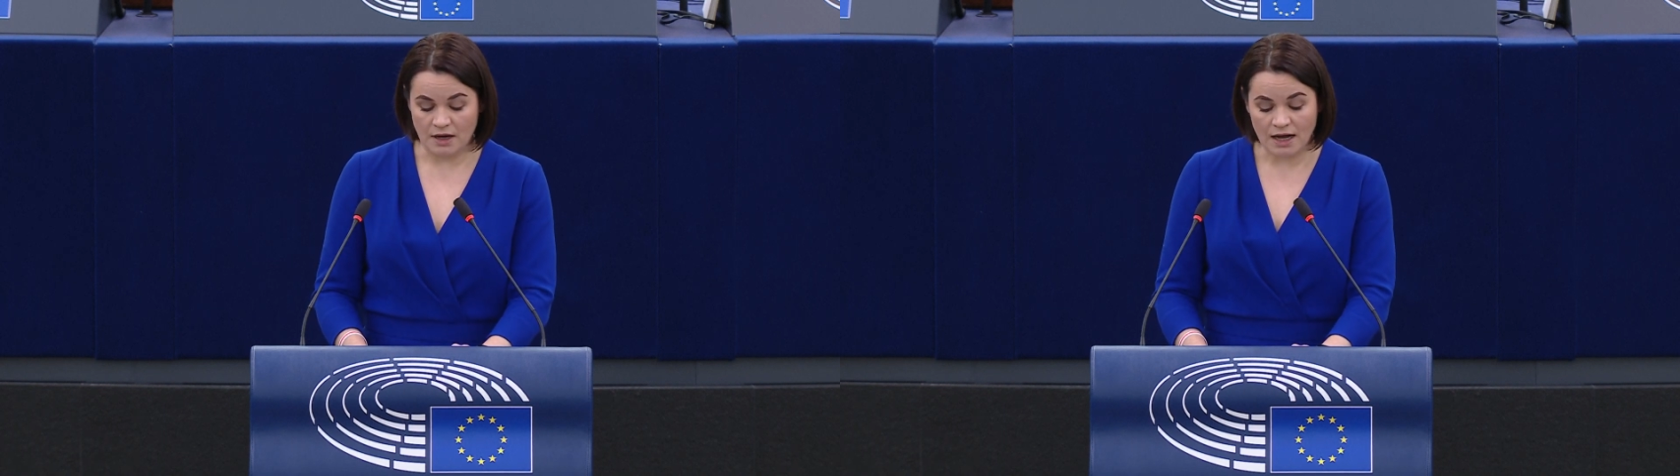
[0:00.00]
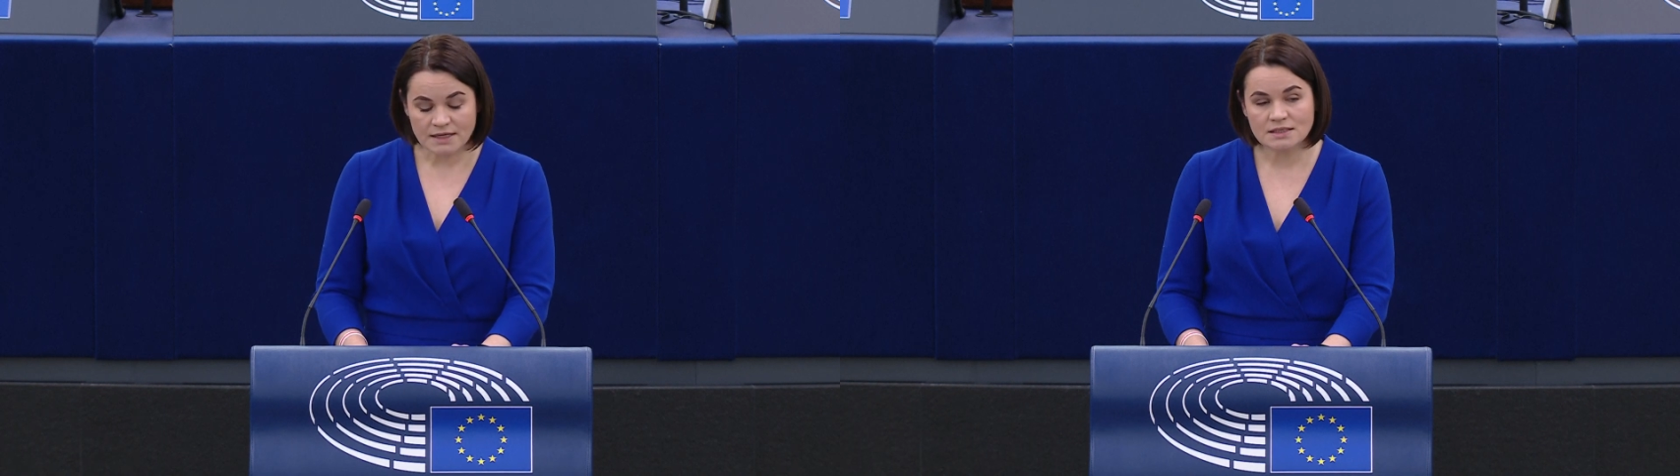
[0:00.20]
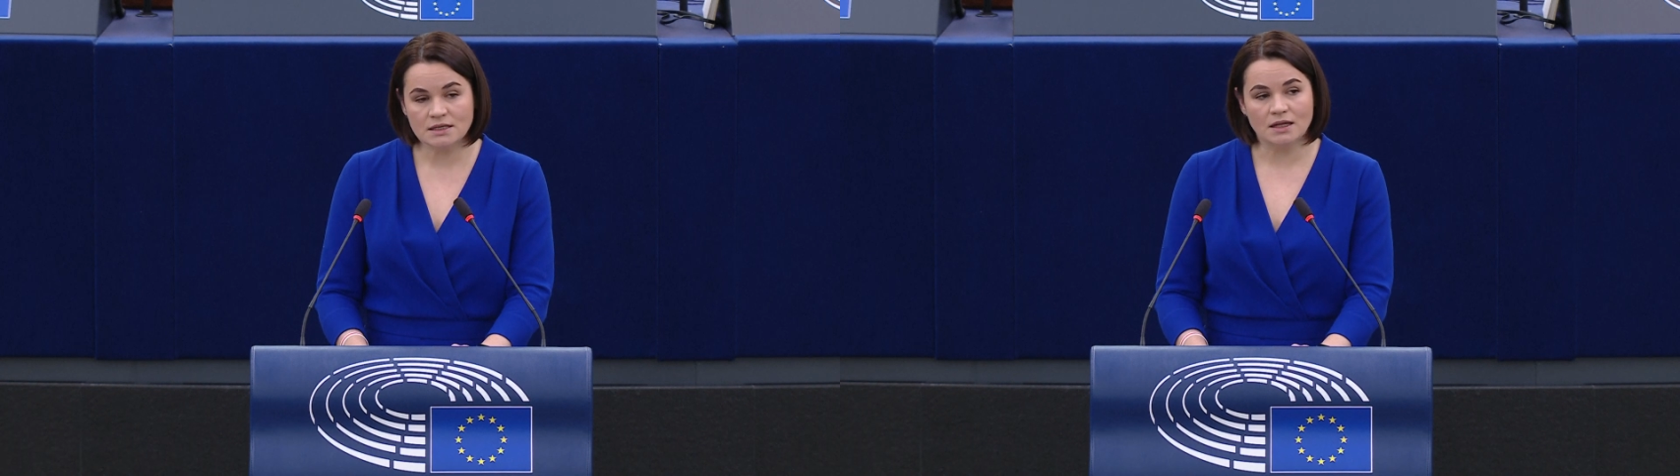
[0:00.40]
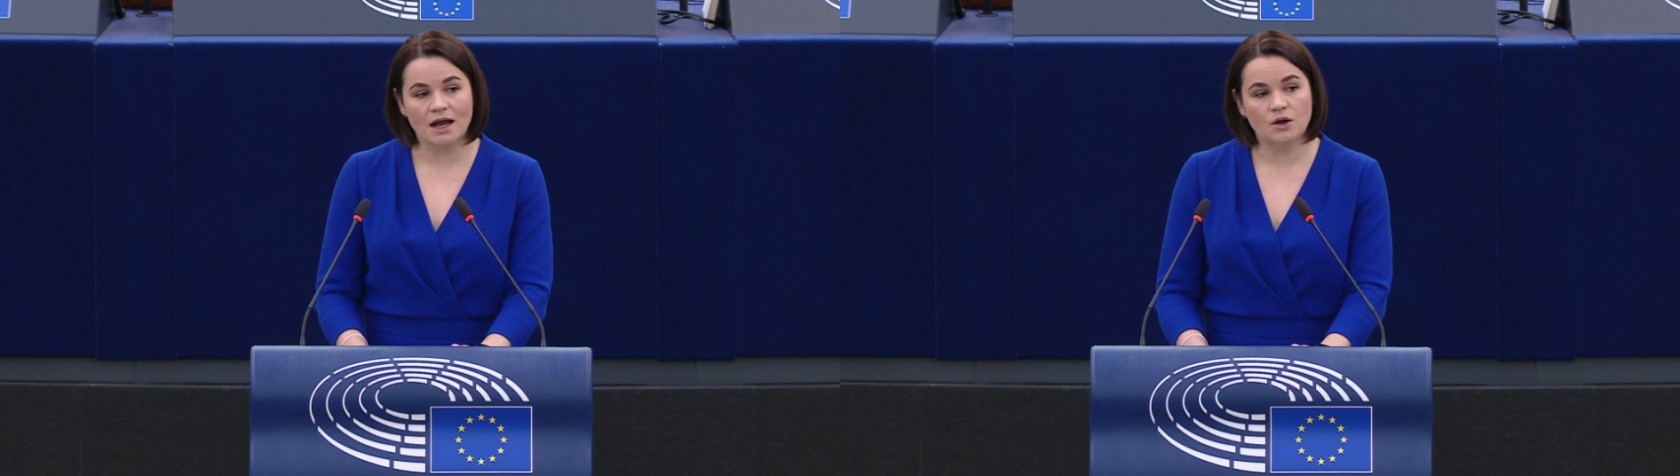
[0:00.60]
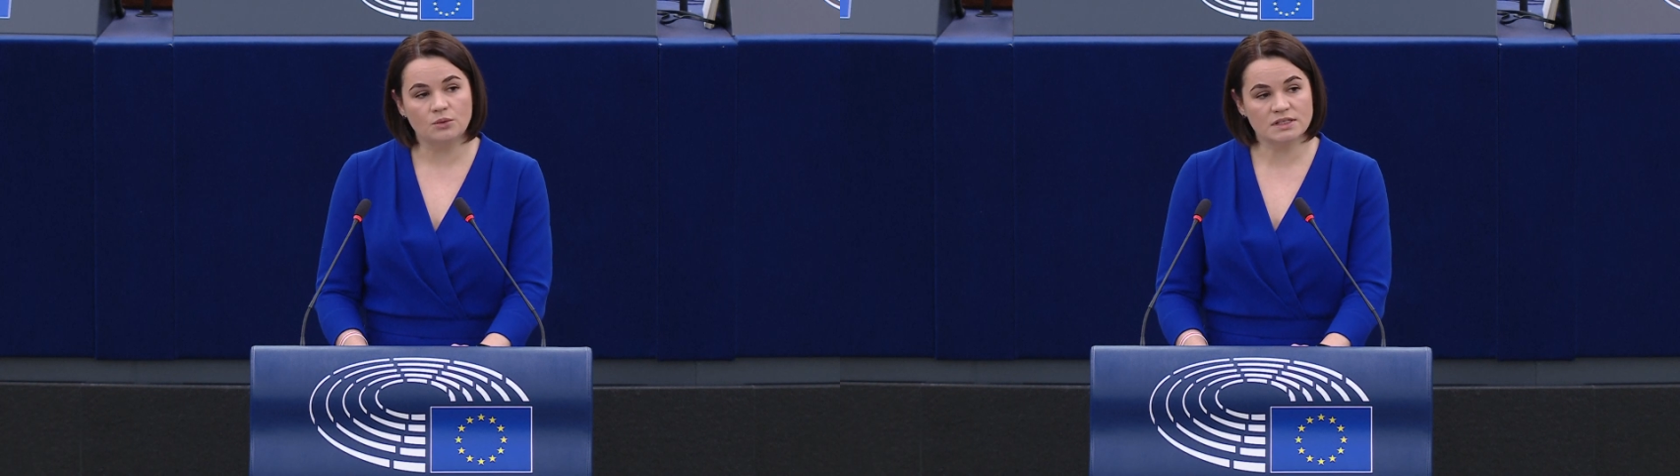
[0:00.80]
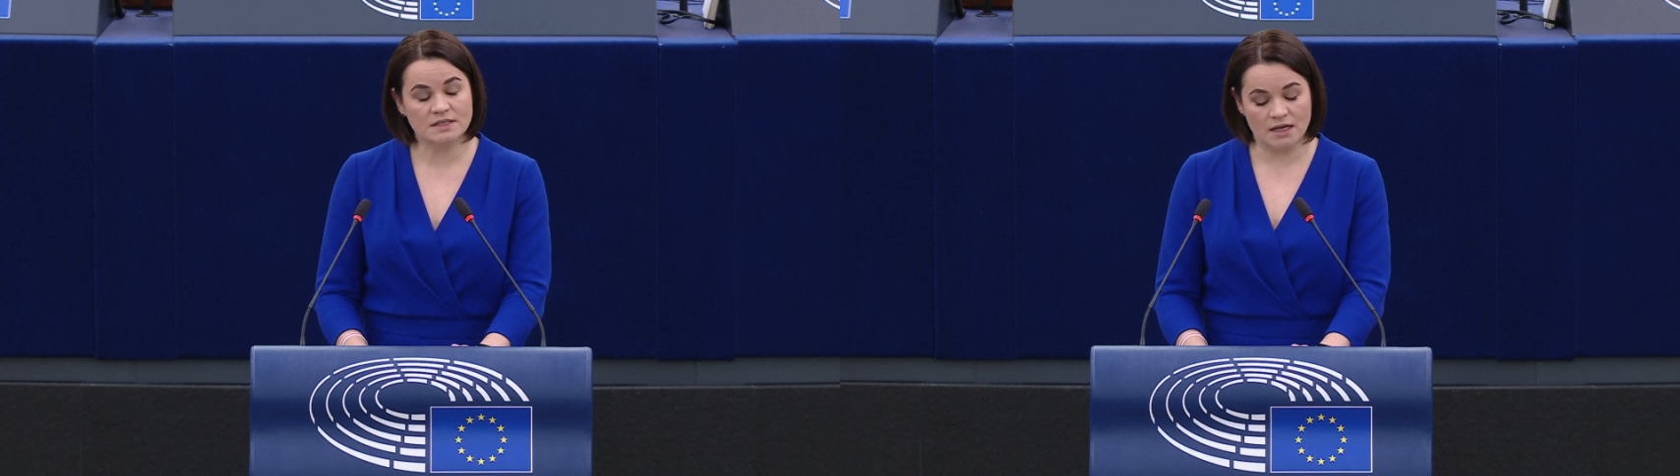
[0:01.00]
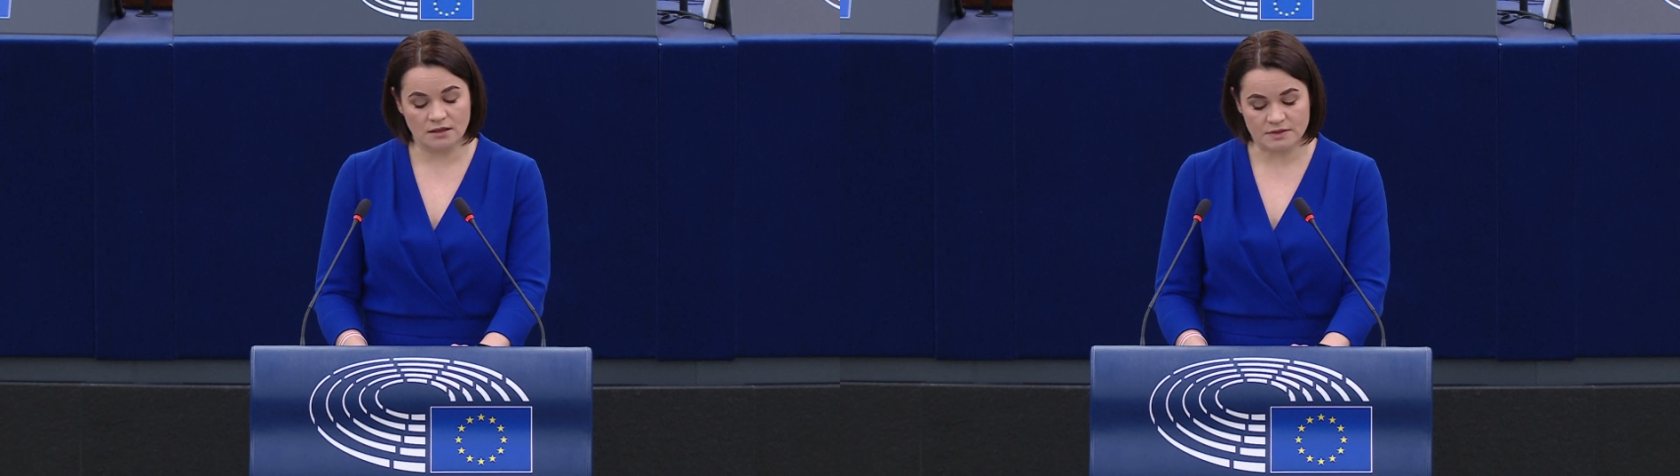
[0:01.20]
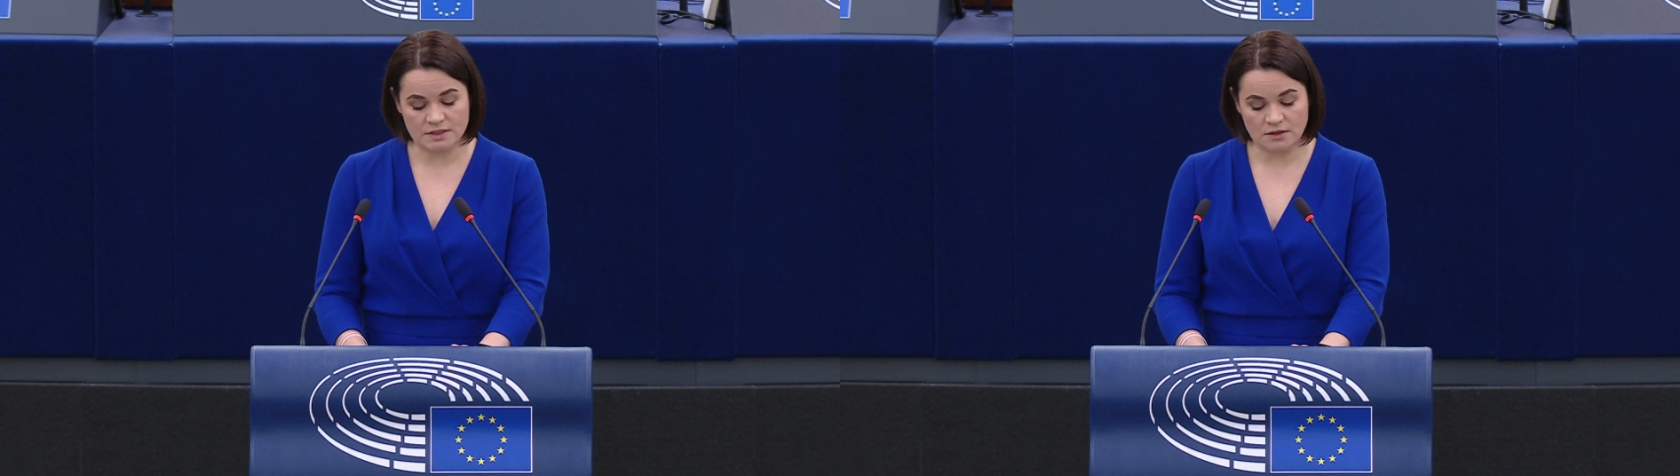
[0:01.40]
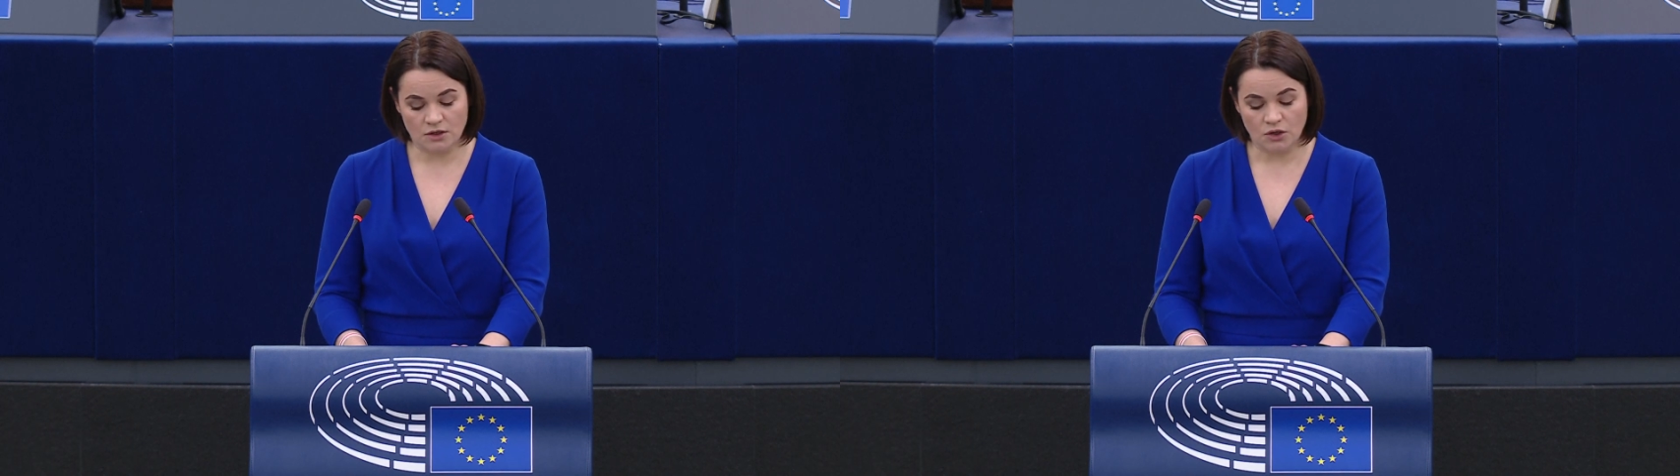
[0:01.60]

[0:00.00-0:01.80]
asking ourselves,